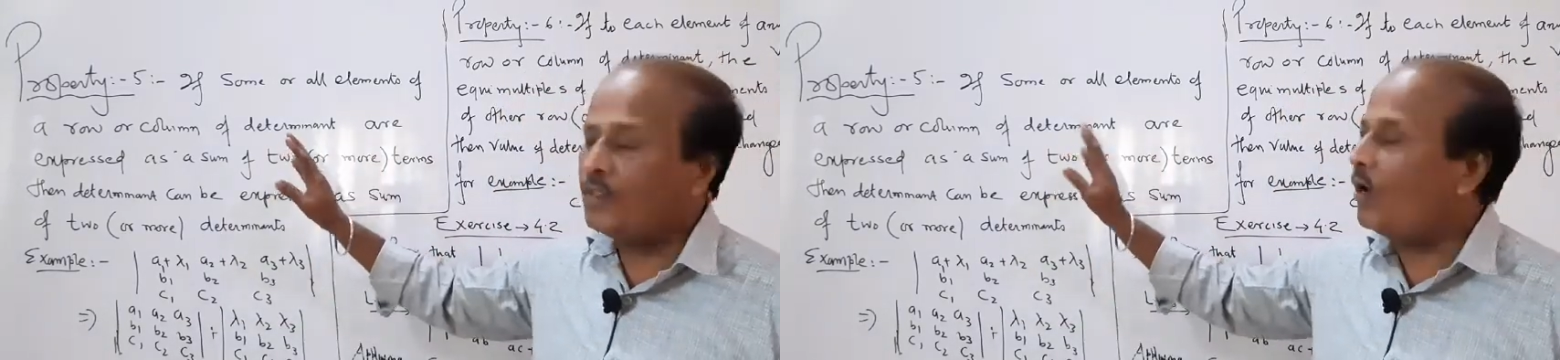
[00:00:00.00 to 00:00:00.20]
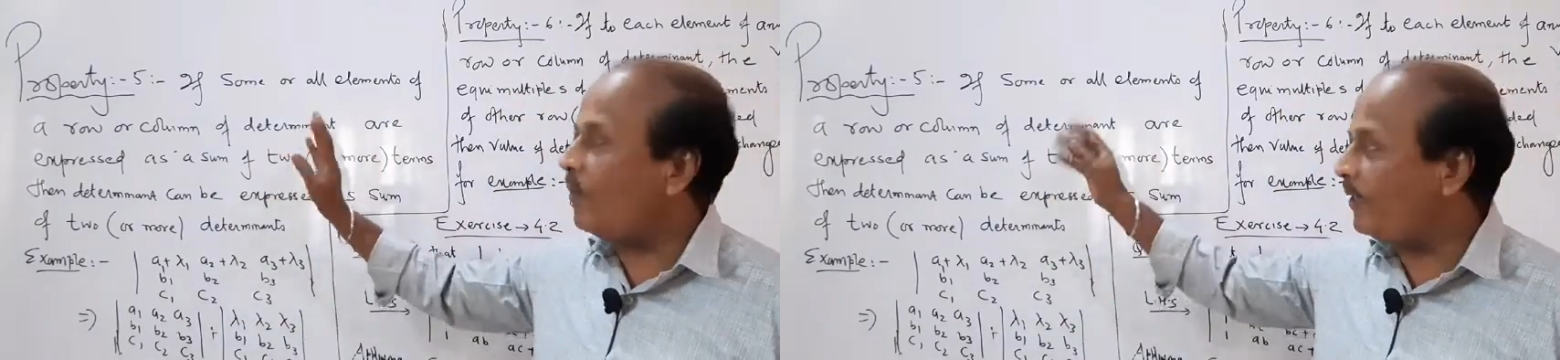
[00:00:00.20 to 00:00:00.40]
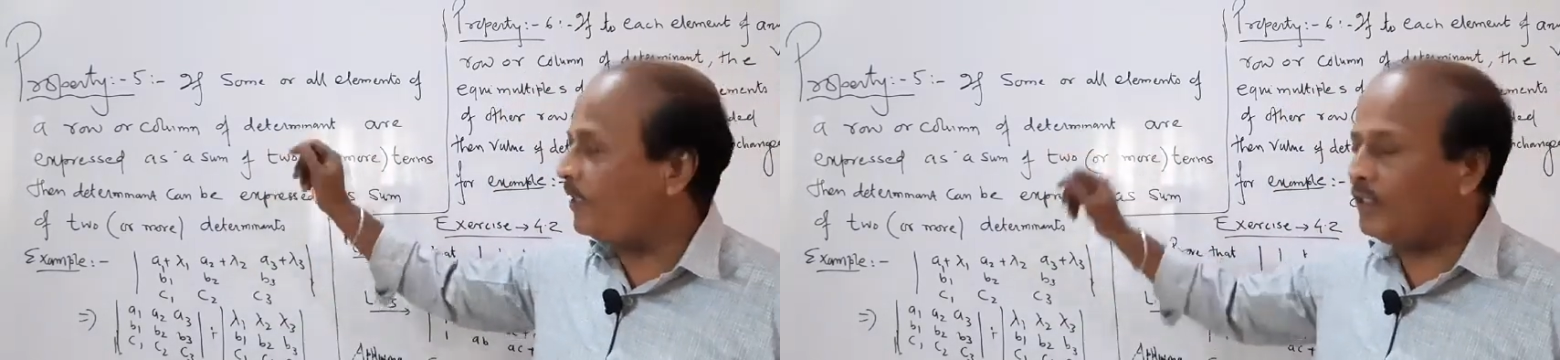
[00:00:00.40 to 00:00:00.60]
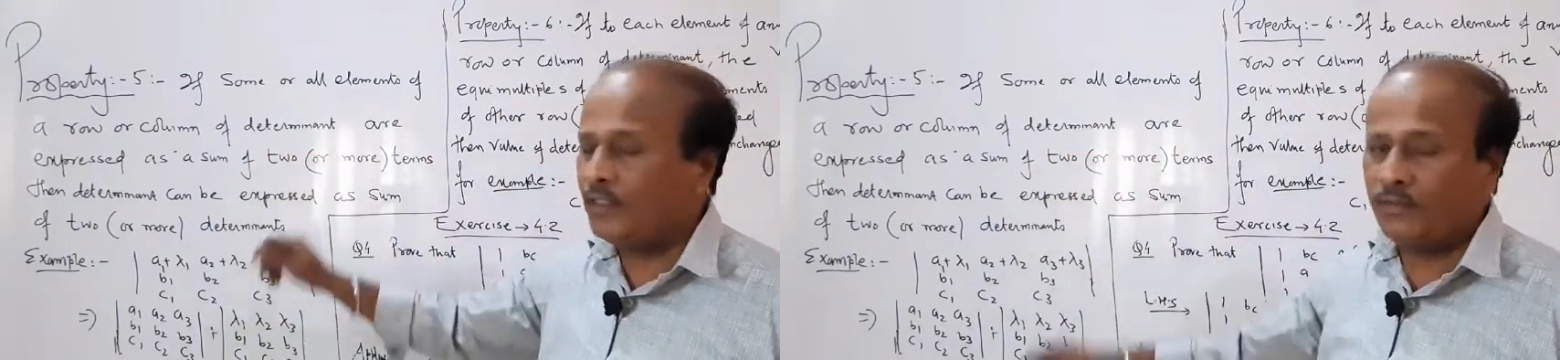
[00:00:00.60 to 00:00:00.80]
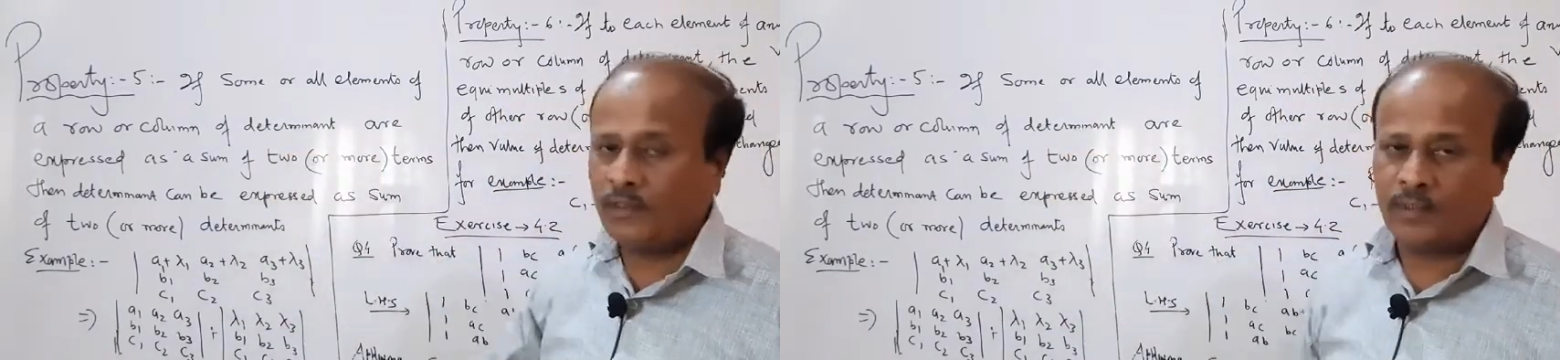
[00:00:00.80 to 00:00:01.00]
of any
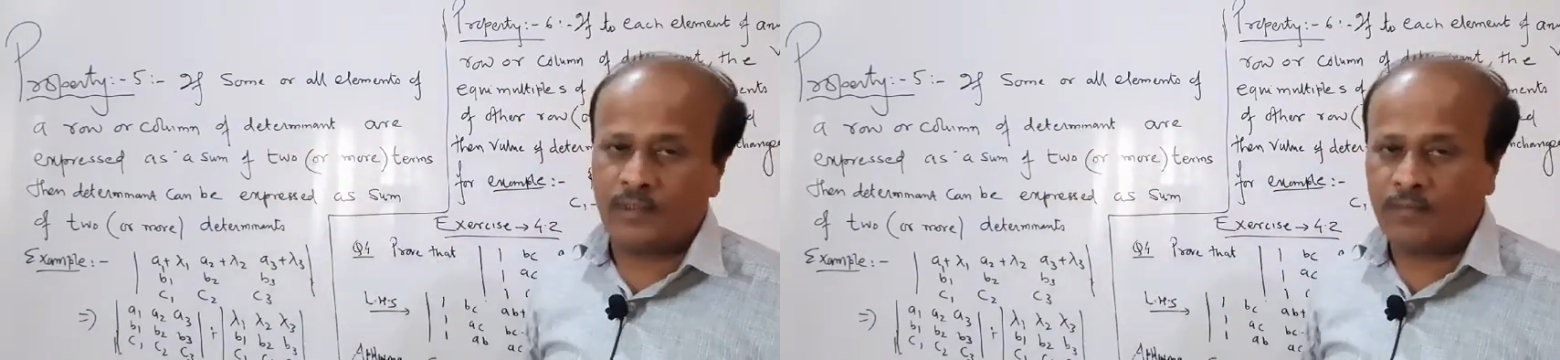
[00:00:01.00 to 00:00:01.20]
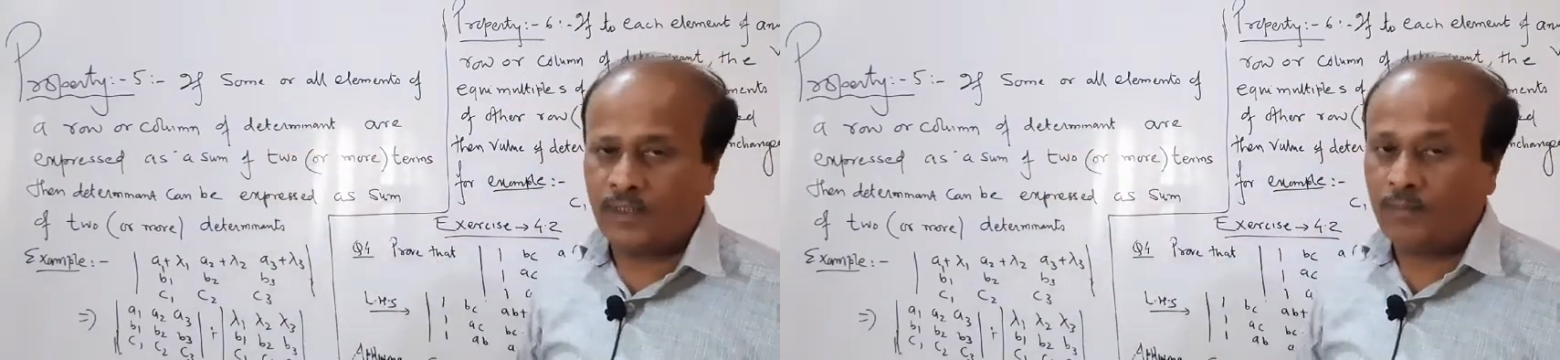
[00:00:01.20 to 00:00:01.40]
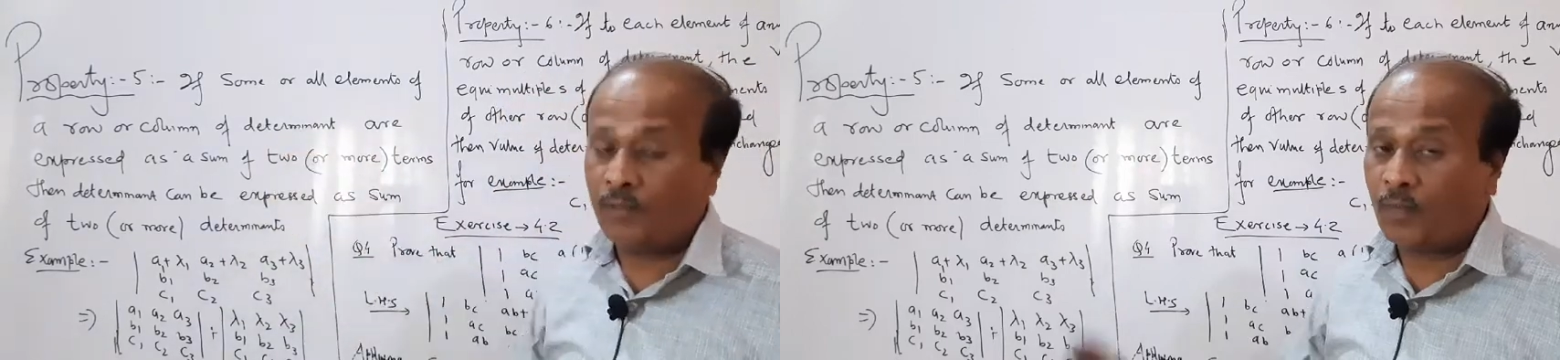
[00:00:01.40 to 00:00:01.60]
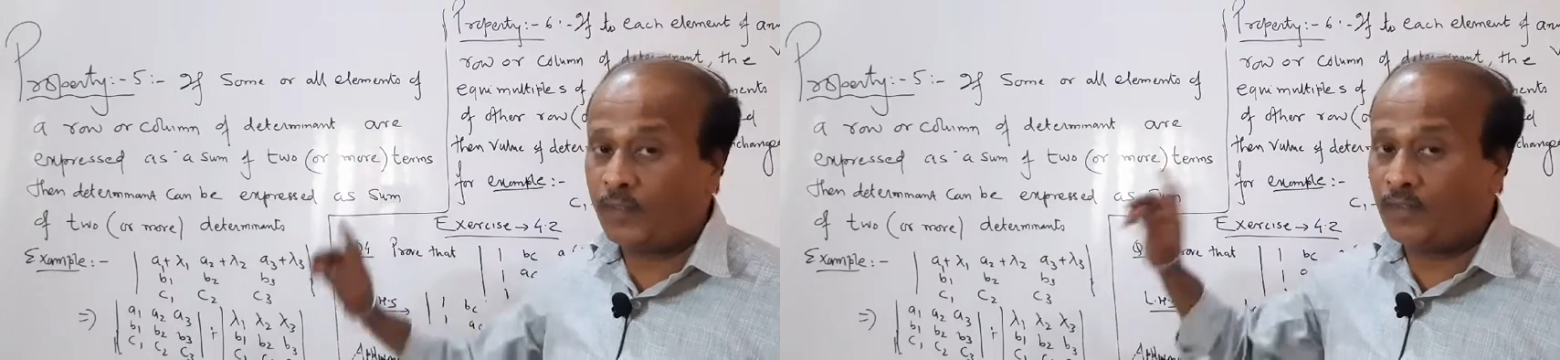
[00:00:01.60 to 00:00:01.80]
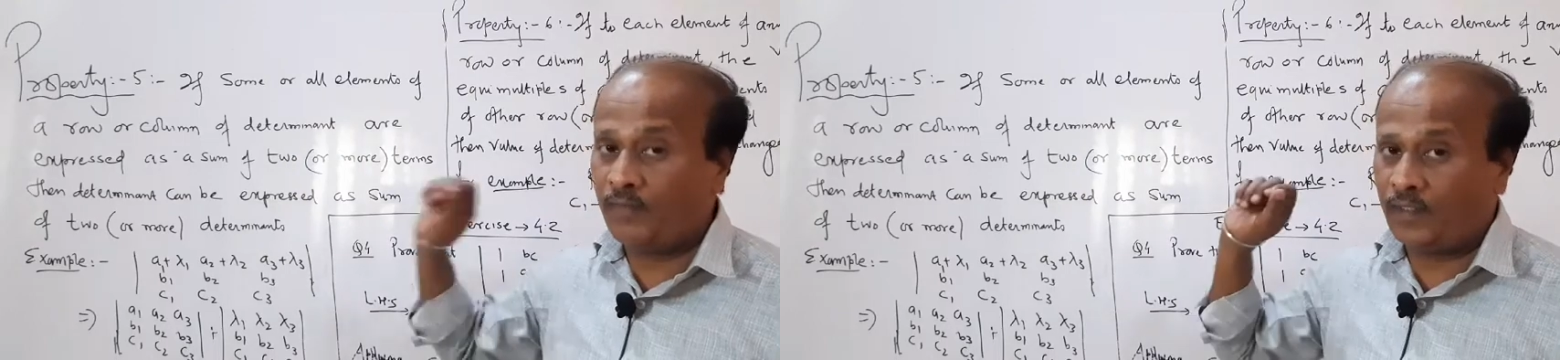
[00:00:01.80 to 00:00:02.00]
given determinant,
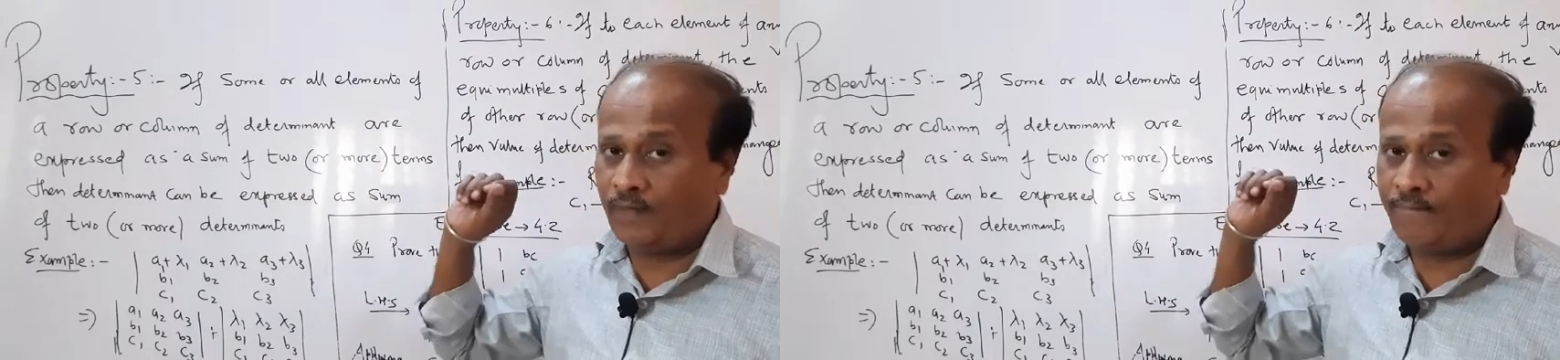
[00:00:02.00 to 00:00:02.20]
property 1,